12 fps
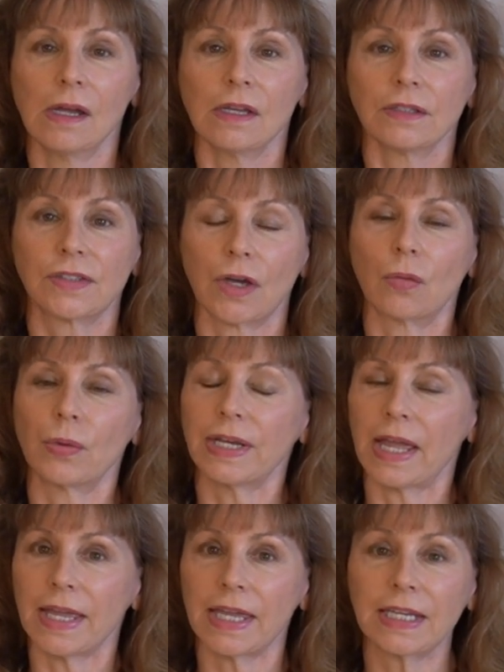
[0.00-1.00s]
So
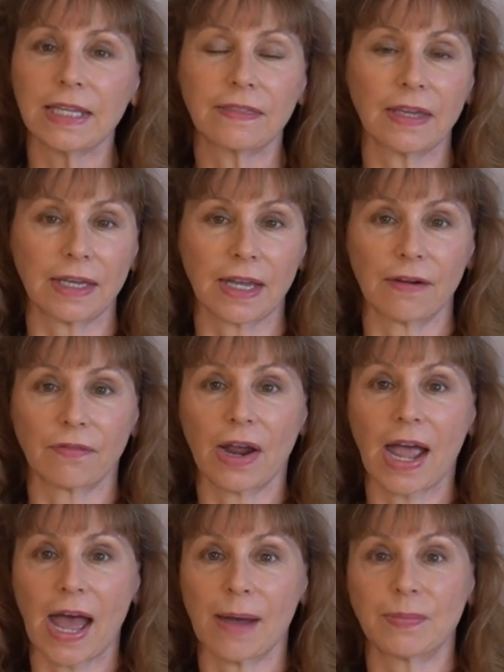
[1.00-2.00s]
when anything ever
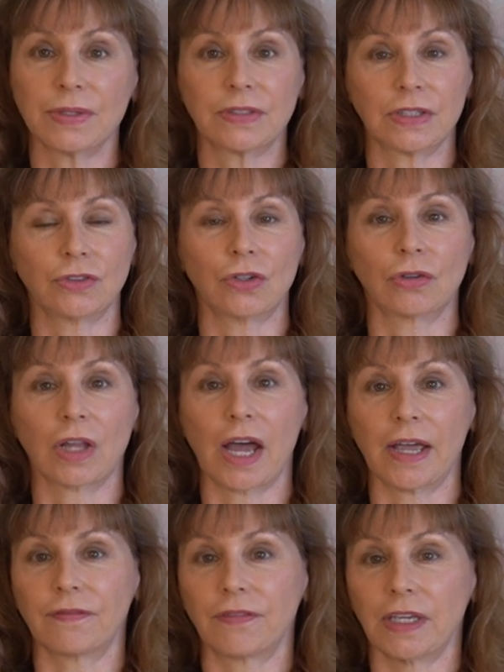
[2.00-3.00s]
happens in your
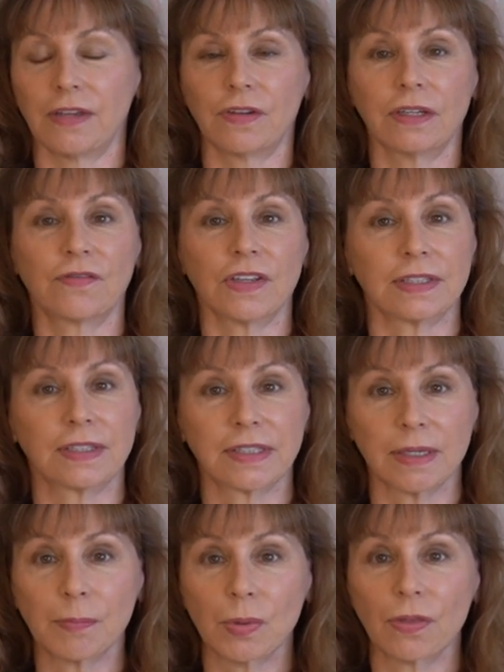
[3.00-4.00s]
life, even if it's
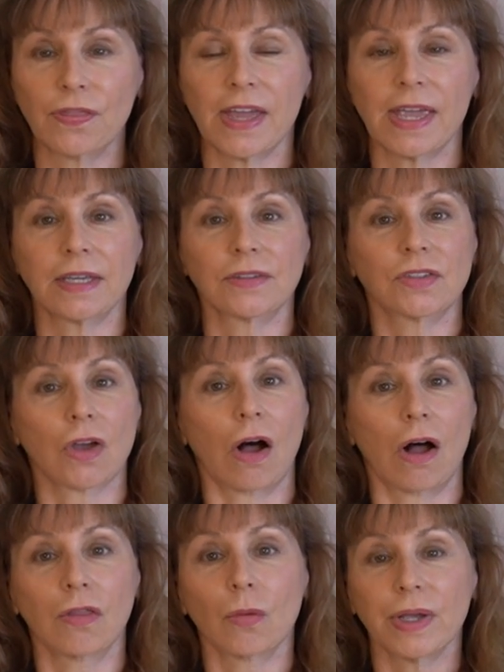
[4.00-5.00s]
simple things
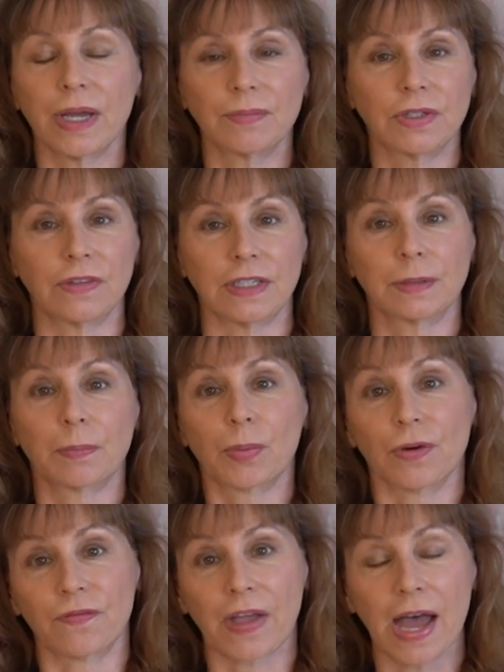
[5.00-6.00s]
all the way up to these
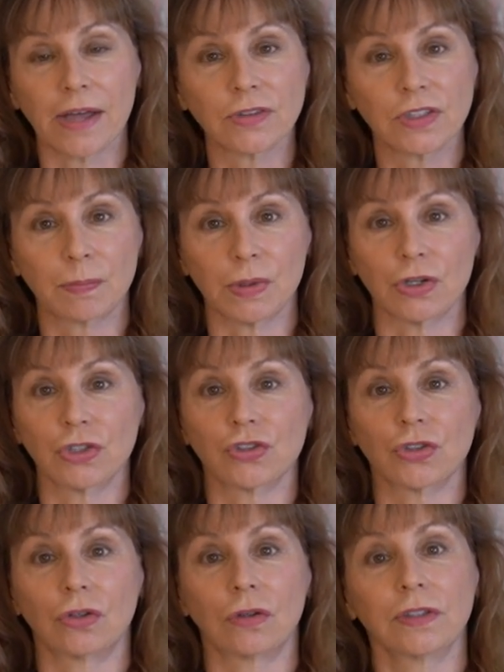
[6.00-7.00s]
profound
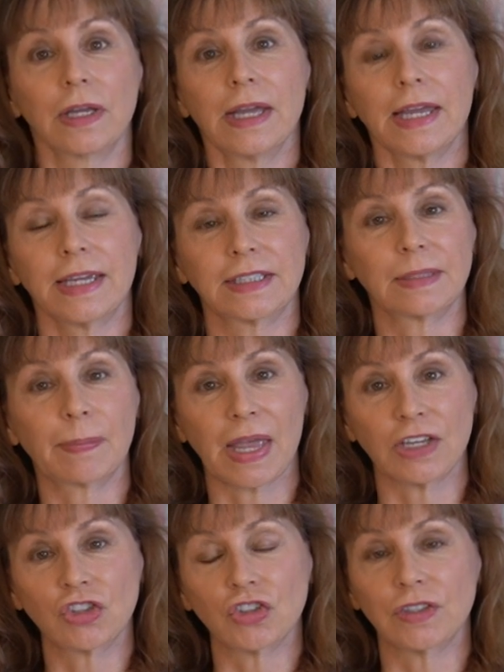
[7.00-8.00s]
spiritual
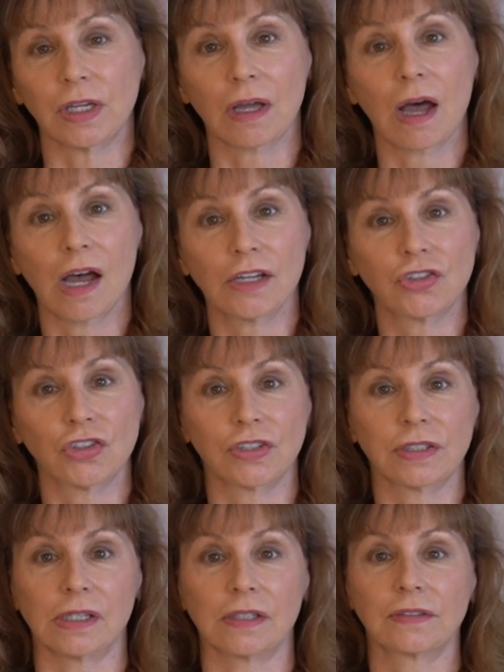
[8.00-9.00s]
expansions in
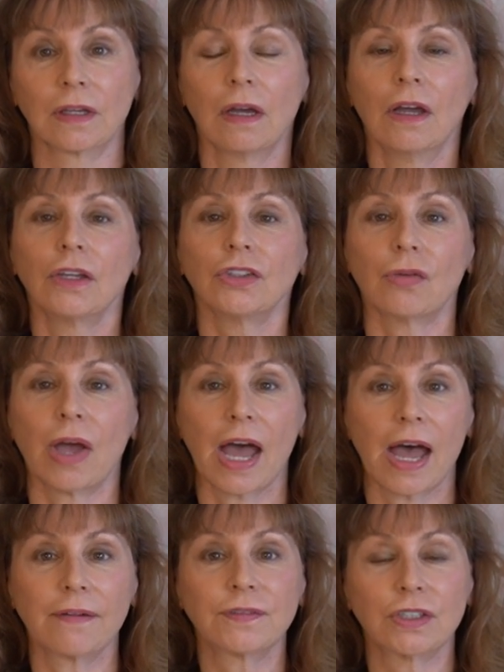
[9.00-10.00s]
consciousness, you
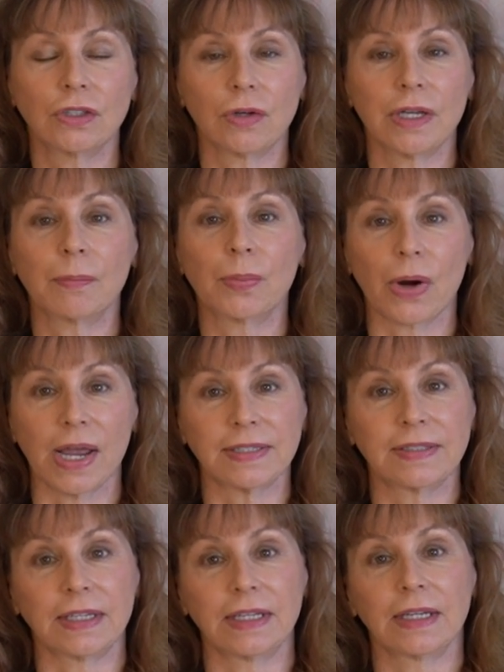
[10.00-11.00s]
have to
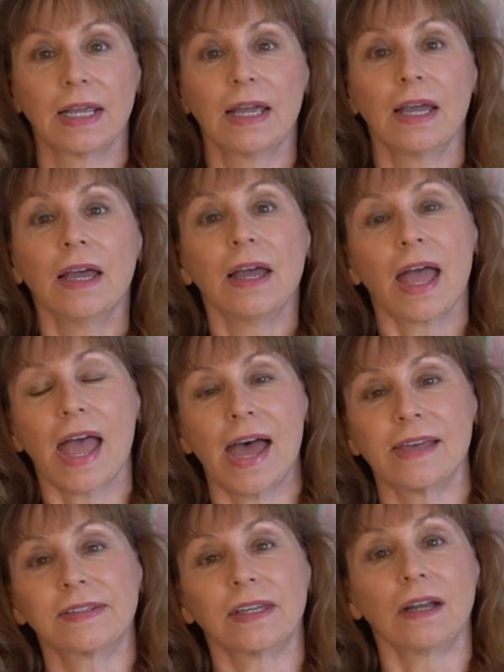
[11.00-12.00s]
embrace it
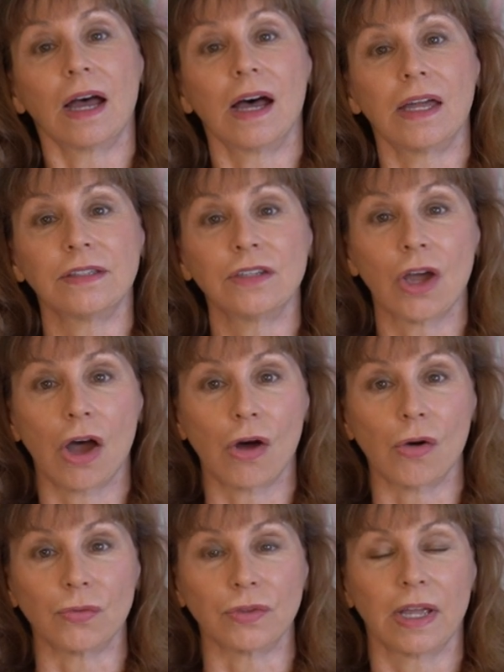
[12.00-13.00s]
as an
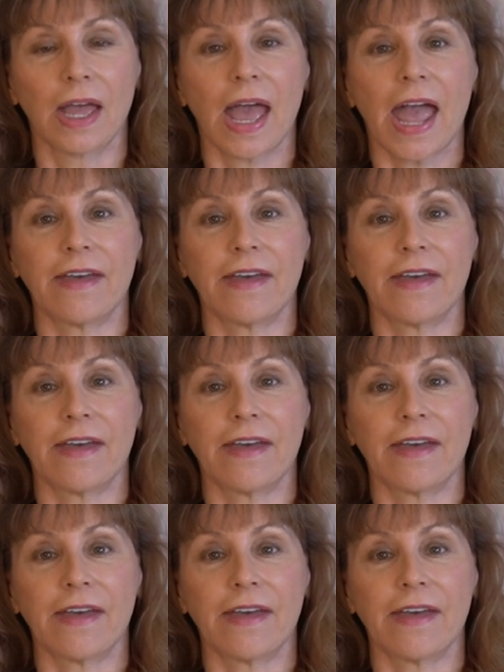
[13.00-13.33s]
unknown.